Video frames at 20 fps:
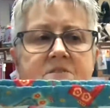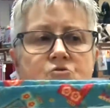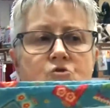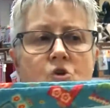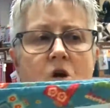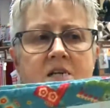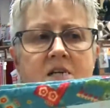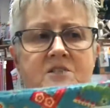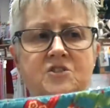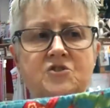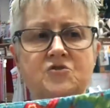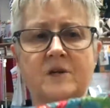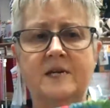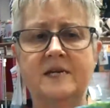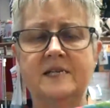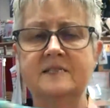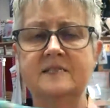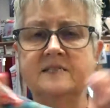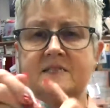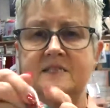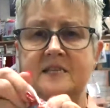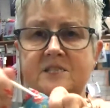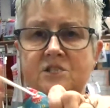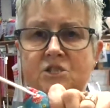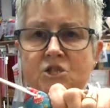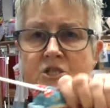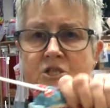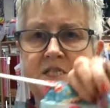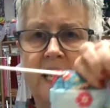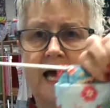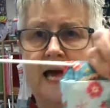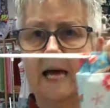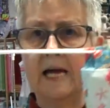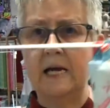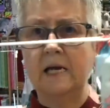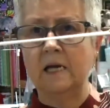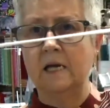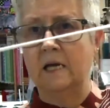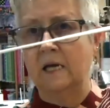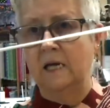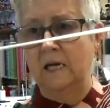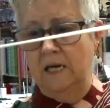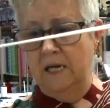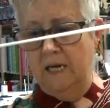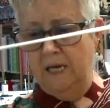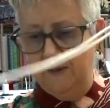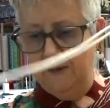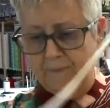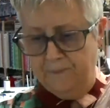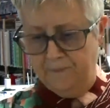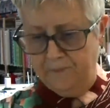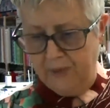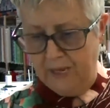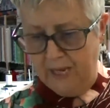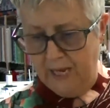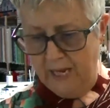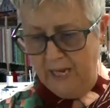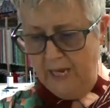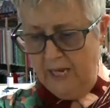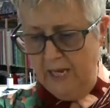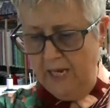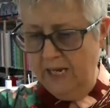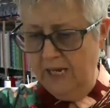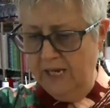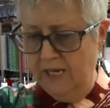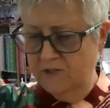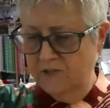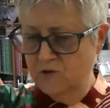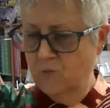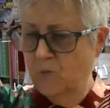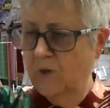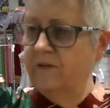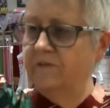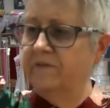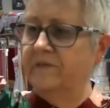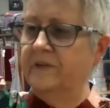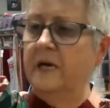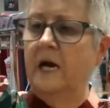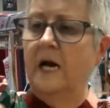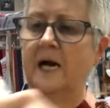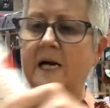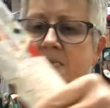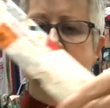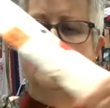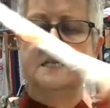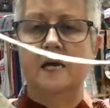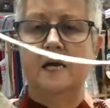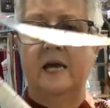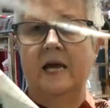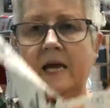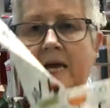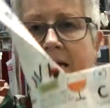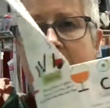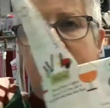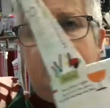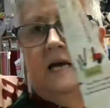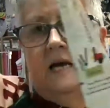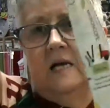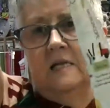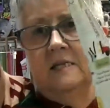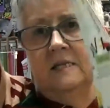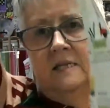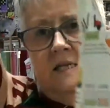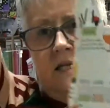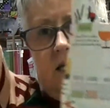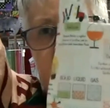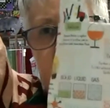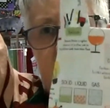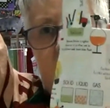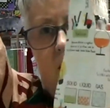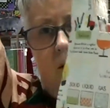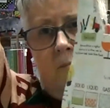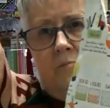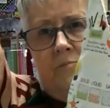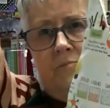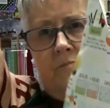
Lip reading: drawstring cinch sack. And we've got a little